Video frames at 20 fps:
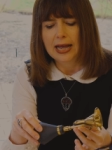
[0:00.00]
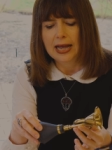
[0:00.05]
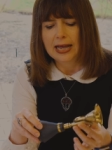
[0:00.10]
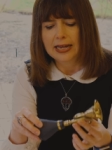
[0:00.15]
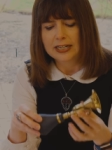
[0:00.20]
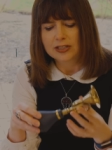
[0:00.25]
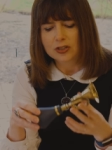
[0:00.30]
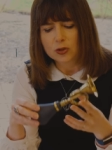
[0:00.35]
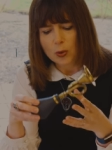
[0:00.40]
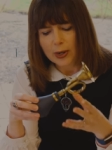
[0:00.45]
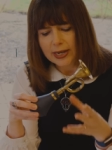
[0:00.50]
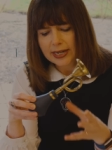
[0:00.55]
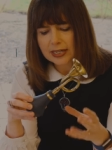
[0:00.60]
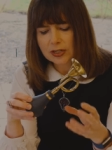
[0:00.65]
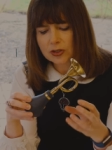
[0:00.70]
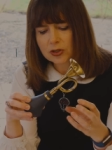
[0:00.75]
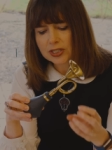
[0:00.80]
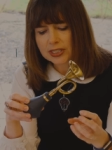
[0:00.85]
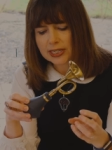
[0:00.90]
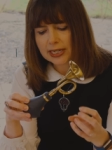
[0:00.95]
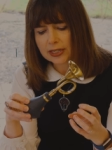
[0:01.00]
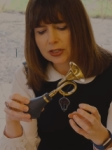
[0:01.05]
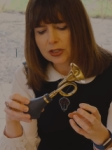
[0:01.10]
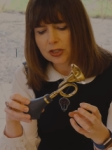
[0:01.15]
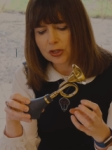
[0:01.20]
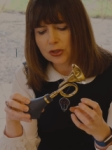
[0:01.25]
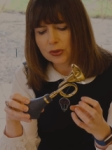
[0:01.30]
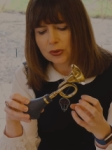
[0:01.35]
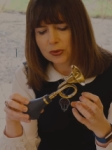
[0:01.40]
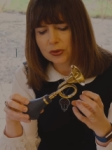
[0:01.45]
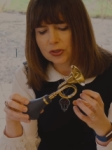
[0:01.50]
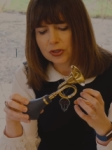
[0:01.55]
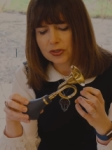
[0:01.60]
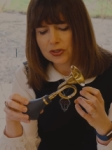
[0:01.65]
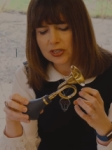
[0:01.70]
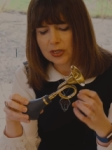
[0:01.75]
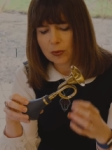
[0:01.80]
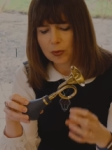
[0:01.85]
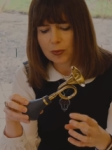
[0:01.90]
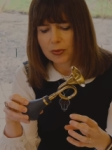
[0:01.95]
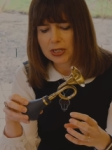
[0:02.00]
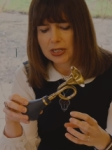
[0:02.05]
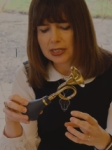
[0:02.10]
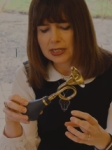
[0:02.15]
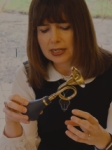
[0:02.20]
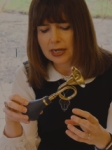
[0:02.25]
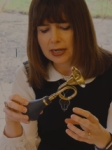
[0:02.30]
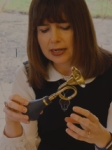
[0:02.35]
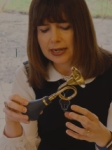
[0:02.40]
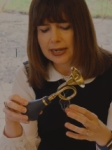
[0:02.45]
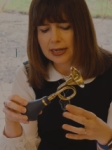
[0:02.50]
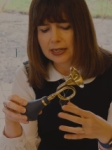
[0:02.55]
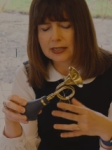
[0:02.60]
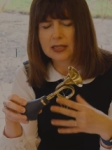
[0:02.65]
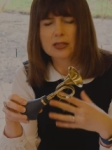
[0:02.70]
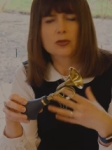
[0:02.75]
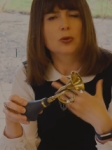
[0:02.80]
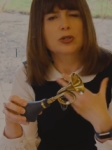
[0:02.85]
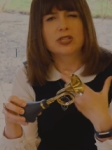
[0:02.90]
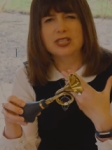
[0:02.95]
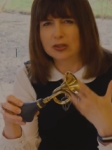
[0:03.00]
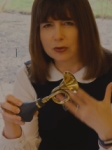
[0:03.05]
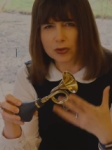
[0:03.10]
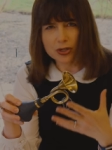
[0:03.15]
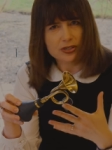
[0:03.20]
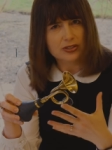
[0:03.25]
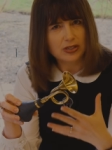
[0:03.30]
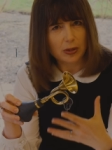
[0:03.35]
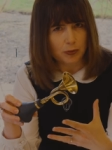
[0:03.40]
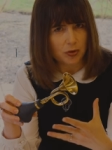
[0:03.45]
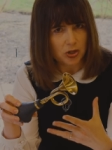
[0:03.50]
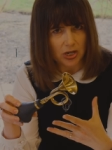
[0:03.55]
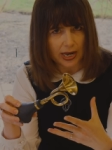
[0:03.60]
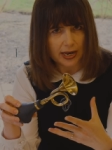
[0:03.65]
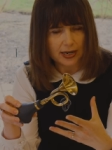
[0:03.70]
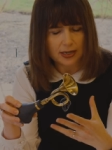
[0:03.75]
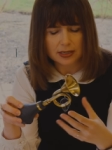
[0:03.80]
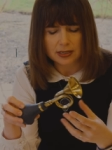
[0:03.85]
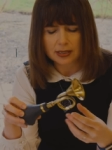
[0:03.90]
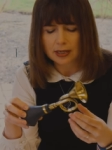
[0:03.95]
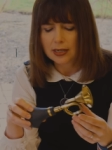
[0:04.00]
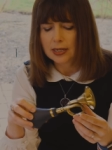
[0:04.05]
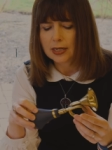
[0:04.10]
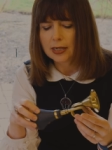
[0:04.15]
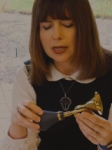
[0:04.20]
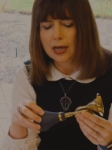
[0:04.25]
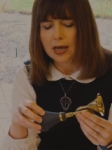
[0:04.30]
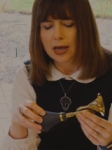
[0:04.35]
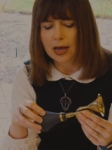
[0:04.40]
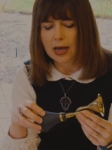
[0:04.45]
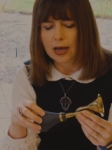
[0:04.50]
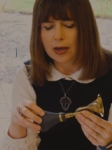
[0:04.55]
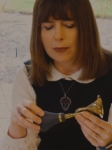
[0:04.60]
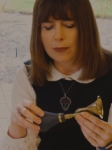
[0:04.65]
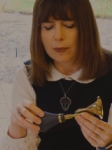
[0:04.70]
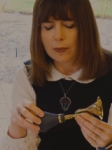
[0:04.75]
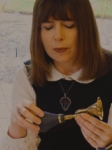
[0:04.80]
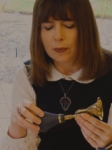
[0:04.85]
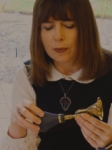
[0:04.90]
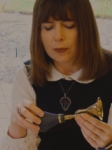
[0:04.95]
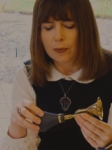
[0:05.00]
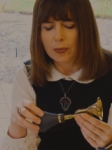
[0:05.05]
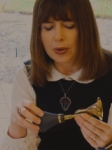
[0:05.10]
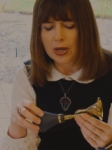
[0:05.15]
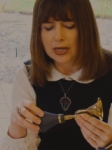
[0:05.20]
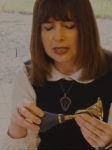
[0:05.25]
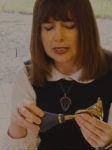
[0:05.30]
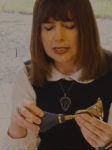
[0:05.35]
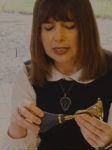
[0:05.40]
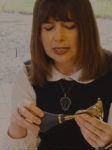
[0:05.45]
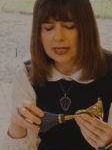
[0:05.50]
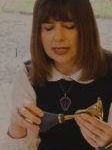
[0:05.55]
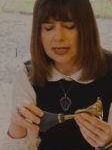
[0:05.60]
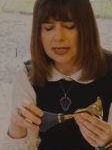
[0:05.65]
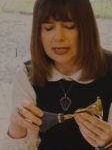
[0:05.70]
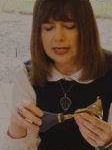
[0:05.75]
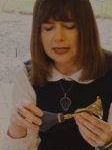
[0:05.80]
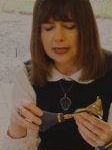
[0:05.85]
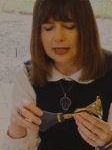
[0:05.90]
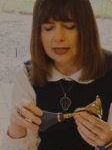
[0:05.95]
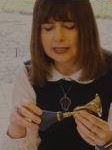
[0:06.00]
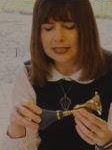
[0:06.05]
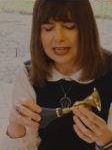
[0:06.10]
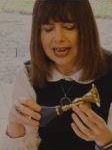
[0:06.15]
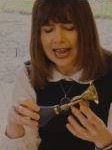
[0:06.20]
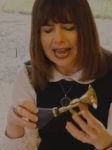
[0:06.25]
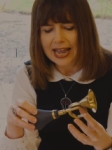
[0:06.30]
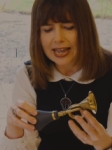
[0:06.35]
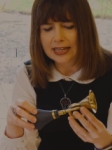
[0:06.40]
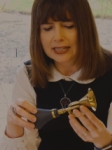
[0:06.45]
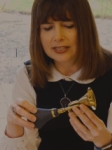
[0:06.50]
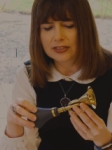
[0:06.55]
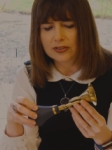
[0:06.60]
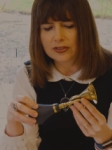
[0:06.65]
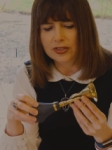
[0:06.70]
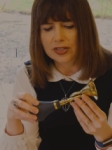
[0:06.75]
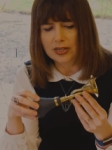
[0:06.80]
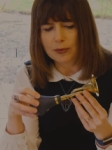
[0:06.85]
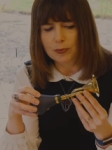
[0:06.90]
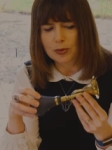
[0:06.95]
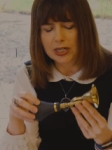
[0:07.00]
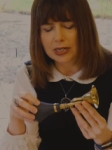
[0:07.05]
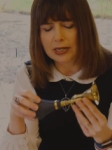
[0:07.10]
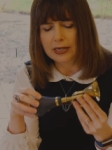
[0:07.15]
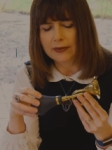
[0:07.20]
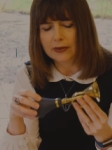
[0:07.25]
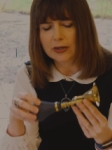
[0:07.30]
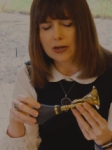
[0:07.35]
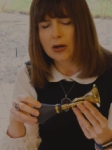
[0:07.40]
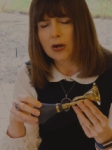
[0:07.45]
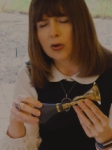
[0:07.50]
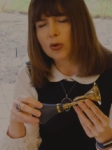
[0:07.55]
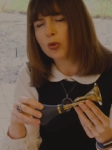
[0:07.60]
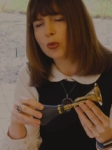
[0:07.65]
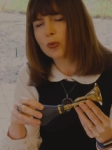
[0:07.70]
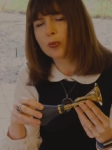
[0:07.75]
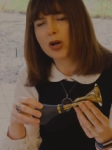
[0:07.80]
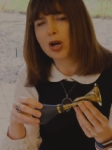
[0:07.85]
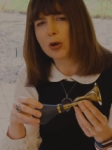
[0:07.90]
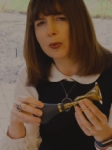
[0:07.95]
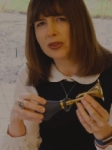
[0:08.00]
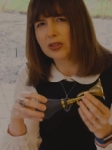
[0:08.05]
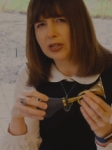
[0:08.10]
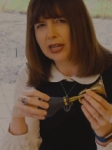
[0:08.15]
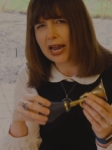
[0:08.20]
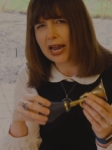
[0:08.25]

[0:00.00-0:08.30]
And it's quite interesting to, to see what Britten's done here because it's quite a serious subject. Um, but he attacks the particularly the horn part with